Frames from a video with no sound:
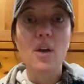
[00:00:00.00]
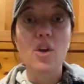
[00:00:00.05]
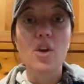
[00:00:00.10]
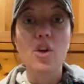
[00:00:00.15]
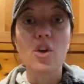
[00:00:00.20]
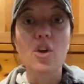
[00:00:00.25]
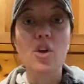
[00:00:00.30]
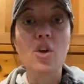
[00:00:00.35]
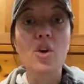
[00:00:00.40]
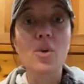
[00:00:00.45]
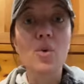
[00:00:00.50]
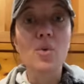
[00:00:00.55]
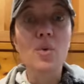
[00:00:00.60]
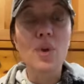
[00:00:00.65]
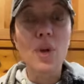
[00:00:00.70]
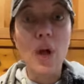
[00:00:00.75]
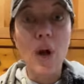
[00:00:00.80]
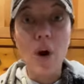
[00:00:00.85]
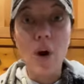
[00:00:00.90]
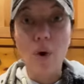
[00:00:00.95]
You
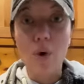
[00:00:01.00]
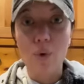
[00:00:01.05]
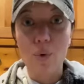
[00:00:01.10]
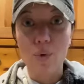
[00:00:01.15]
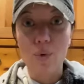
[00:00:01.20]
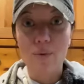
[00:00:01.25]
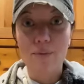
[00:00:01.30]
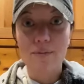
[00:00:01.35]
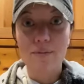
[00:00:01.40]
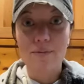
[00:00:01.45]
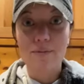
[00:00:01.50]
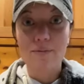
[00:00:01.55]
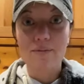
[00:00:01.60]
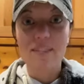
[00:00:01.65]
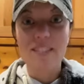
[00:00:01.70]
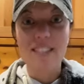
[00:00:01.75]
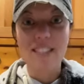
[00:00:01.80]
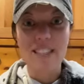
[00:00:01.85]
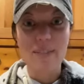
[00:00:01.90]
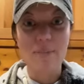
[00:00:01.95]
know
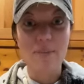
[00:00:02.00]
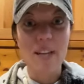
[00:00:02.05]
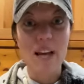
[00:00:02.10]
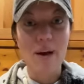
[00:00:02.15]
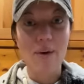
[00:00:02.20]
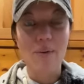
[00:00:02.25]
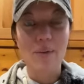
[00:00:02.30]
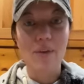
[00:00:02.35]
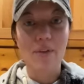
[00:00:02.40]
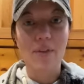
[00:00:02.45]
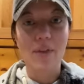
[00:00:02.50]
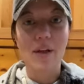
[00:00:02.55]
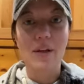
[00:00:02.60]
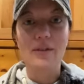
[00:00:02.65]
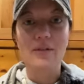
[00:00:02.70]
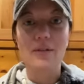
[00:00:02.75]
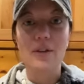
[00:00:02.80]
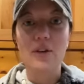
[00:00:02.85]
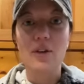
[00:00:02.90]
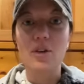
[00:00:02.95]
deep down the
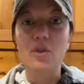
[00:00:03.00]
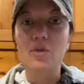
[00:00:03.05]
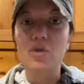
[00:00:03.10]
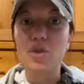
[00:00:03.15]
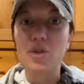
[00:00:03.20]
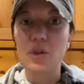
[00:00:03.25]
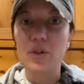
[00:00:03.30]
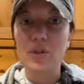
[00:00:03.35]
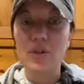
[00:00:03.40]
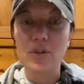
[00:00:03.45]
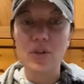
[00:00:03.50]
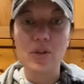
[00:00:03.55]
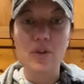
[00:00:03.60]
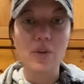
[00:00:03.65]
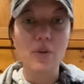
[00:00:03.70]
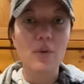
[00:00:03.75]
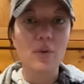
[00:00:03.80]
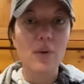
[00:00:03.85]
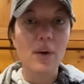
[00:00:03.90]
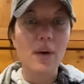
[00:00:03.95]
things that you should
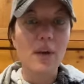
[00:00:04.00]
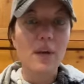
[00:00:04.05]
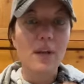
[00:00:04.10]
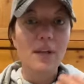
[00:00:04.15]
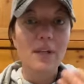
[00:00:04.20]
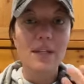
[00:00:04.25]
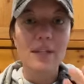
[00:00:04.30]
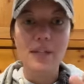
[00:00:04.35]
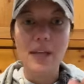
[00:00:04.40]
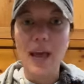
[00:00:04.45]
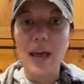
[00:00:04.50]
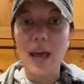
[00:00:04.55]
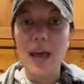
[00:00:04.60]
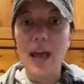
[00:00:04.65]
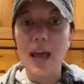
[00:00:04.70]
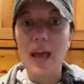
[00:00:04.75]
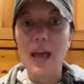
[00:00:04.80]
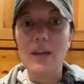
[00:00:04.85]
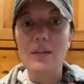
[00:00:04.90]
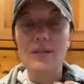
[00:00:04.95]
do,
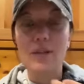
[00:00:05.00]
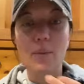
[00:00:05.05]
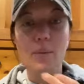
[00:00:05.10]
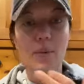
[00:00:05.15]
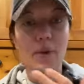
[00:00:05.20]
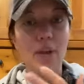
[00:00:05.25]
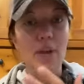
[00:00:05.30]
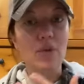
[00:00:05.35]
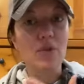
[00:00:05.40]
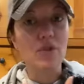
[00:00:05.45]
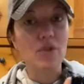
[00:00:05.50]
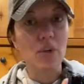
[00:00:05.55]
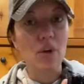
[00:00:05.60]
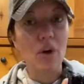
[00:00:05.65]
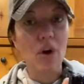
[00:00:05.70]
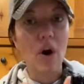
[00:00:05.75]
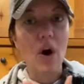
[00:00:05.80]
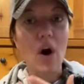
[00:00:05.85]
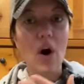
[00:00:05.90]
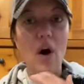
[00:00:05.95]
say, somebody you should
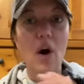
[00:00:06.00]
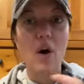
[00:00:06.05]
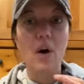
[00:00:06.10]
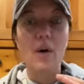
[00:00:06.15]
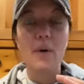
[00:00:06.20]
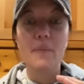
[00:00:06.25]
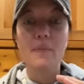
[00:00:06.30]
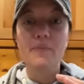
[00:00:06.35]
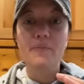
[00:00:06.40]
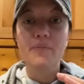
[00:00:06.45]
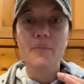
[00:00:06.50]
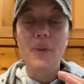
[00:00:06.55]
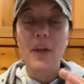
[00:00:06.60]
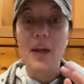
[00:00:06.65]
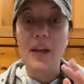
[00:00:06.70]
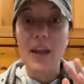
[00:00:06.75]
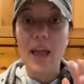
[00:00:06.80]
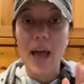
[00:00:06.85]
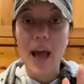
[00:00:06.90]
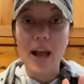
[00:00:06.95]
call,
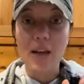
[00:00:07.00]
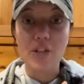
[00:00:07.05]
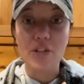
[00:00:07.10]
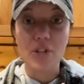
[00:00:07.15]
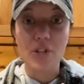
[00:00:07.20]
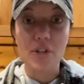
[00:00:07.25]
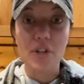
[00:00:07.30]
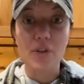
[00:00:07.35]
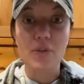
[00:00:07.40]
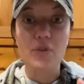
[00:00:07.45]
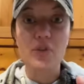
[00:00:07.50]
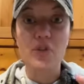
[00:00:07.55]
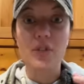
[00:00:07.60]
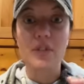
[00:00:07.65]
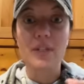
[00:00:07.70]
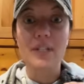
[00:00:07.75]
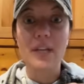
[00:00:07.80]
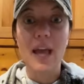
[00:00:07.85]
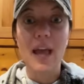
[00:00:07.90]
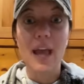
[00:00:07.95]
an action you
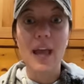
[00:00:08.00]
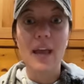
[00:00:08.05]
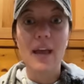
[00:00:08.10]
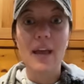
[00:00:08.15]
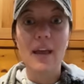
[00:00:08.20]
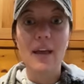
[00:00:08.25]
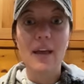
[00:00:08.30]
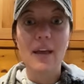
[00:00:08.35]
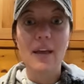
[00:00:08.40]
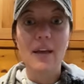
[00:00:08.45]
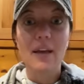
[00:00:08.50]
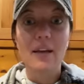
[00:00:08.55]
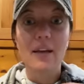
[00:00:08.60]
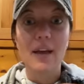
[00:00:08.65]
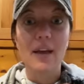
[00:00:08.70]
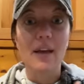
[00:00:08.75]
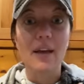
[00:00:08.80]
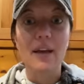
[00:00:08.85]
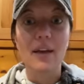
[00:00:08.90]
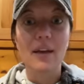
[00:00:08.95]
should take.
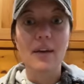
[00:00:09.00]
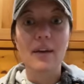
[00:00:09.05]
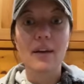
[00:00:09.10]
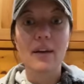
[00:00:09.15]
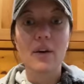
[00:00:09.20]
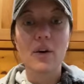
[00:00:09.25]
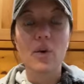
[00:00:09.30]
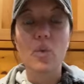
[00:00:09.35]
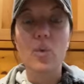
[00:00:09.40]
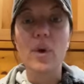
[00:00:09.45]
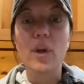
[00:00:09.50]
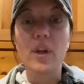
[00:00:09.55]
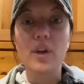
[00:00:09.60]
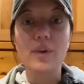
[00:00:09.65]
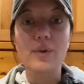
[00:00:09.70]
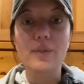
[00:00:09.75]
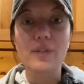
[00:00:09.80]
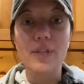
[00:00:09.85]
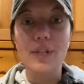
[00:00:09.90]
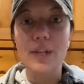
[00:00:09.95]
Like, we
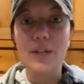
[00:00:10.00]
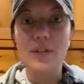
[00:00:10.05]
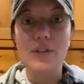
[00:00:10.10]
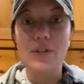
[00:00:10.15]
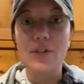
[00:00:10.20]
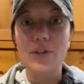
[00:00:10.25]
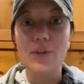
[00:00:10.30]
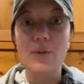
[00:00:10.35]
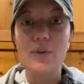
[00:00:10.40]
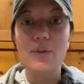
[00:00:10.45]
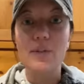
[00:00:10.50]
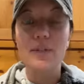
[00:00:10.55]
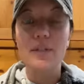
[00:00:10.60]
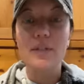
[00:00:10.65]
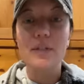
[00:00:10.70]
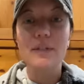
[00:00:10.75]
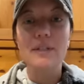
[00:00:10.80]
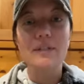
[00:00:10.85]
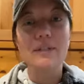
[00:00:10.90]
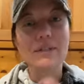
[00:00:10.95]
use the excuse,
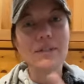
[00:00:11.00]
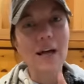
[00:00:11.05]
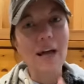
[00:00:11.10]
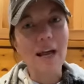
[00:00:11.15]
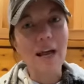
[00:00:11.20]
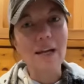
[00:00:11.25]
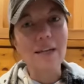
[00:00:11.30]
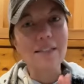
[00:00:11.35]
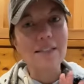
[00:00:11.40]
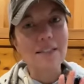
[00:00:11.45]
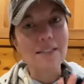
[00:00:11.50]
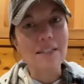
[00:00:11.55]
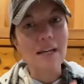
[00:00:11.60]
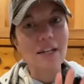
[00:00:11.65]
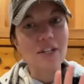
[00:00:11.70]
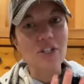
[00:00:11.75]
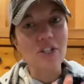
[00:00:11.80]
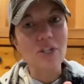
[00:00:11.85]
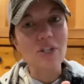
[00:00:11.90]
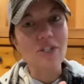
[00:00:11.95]
ooh, I
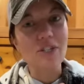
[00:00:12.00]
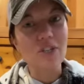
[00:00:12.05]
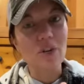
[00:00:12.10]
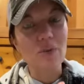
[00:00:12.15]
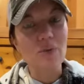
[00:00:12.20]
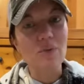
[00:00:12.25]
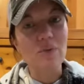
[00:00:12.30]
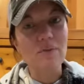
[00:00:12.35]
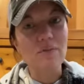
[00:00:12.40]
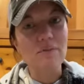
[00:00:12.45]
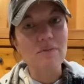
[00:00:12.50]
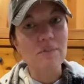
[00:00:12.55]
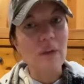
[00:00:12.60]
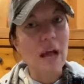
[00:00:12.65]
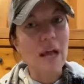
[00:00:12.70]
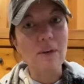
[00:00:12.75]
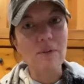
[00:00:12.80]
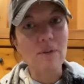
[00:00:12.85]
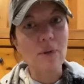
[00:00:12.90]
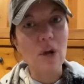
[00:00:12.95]

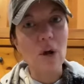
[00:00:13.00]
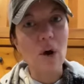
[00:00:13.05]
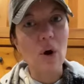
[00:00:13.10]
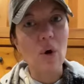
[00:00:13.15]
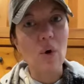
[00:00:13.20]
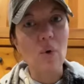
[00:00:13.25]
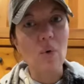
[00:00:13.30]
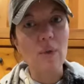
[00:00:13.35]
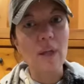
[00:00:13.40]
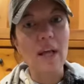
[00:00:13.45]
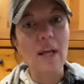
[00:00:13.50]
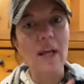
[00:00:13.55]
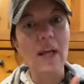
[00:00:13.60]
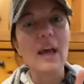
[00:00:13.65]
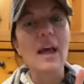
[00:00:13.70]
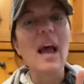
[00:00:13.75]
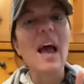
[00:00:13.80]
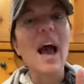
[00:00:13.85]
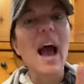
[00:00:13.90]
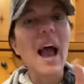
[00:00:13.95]
don't know. Like,
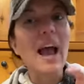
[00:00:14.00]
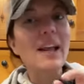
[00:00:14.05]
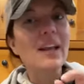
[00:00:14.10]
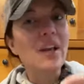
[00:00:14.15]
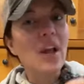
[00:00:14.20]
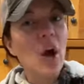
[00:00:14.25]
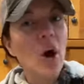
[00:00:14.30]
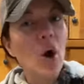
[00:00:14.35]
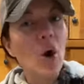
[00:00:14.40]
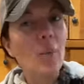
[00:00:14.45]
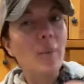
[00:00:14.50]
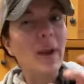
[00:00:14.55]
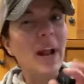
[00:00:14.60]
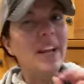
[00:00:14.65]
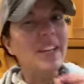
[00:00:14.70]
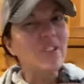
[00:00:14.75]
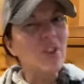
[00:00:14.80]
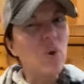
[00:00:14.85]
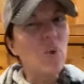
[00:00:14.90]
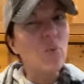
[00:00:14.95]
I know, but I
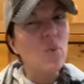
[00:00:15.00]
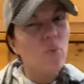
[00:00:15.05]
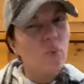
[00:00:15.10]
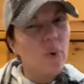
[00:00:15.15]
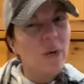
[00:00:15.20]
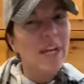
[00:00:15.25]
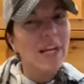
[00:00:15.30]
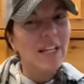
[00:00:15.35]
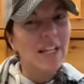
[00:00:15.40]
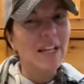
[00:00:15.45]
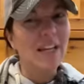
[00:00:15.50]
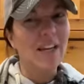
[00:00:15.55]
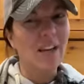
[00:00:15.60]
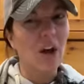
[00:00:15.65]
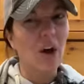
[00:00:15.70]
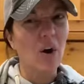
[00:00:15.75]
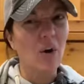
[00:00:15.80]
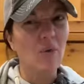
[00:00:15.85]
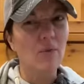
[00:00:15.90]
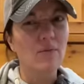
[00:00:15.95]
don't really
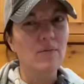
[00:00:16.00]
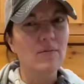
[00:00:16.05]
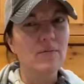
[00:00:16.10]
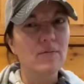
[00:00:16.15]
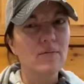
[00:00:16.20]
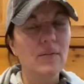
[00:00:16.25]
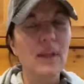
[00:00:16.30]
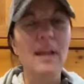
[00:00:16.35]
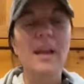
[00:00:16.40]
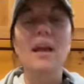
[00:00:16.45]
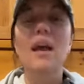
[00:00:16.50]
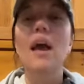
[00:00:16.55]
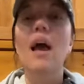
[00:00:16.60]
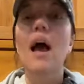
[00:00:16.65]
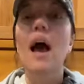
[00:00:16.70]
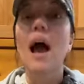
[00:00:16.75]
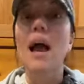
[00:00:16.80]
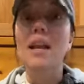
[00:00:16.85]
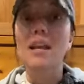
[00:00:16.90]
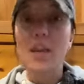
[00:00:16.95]
know. Like,
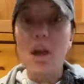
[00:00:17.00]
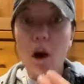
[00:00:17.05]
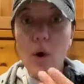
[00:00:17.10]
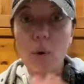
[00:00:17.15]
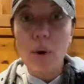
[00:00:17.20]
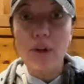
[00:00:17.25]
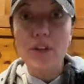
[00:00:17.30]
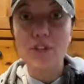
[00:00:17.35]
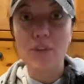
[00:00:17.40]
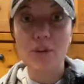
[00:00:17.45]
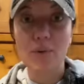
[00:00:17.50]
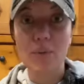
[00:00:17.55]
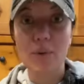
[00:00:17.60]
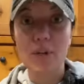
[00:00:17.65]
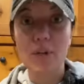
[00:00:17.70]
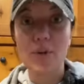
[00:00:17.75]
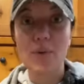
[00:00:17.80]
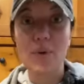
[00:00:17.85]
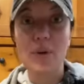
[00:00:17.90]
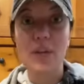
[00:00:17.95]
I know I should be
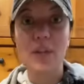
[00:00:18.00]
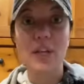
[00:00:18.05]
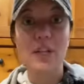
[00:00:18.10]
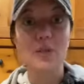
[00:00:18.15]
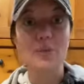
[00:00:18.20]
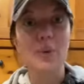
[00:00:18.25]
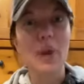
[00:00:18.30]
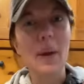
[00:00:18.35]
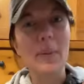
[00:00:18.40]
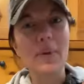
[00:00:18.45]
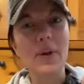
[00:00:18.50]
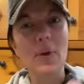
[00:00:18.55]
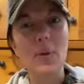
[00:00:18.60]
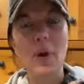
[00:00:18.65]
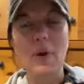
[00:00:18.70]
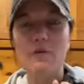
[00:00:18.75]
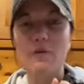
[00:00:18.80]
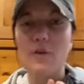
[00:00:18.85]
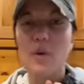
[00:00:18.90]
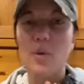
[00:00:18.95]
doing this, but I'm going to
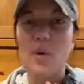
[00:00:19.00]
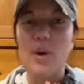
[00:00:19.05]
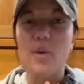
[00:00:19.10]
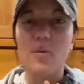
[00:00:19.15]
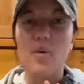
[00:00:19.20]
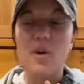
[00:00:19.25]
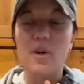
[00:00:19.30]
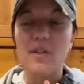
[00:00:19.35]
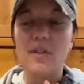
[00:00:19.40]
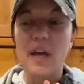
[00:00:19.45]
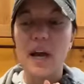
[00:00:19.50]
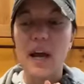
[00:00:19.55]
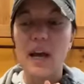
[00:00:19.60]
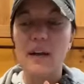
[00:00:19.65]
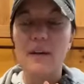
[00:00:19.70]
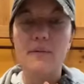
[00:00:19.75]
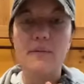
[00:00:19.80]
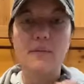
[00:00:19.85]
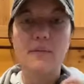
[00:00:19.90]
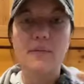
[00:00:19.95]
wait for one more
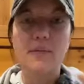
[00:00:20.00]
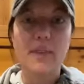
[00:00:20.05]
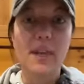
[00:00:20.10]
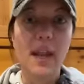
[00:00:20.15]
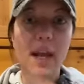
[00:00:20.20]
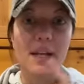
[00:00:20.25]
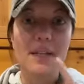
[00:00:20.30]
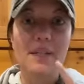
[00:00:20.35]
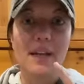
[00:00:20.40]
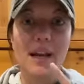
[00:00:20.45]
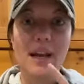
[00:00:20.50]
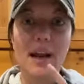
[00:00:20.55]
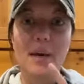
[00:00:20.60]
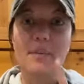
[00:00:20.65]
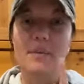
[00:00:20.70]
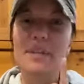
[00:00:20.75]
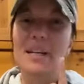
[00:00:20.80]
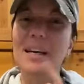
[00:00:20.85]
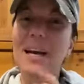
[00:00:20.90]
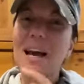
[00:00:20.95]
sign. The next day
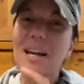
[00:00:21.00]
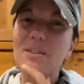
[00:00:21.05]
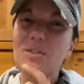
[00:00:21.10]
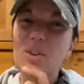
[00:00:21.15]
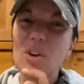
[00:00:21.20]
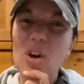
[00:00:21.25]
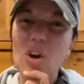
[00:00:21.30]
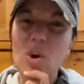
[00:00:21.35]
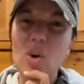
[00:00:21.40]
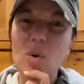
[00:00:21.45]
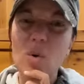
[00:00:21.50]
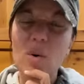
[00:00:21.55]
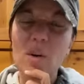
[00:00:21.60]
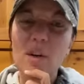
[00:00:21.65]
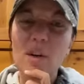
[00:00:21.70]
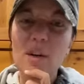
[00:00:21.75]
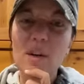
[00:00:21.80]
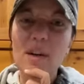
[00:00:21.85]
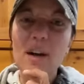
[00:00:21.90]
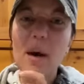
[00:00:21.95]
comes, oh, I don't know.
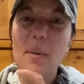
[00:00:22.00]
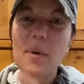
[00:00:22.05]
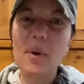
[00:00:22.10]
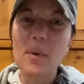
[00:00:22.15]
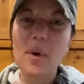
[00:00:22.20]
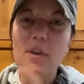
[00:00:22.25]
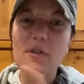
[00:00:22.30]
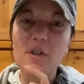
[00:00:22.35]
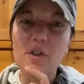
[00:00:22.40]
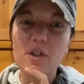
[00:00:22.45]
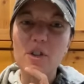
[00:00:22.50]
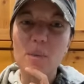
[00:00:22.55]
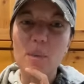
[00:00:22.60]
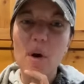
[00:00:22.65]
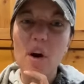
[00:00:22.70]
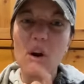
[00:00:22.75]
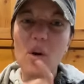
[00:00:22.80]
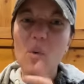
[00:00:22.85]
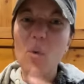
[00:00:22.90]
I'm going to wait for tomorrow.